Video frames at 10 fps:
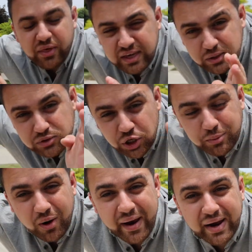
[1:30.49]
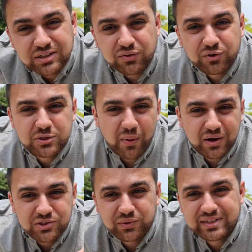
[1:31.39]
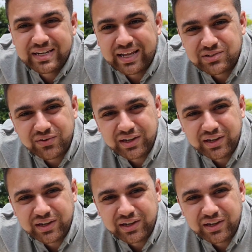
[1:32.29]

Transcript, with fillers: and thank you TurboAnt for sponsoring today's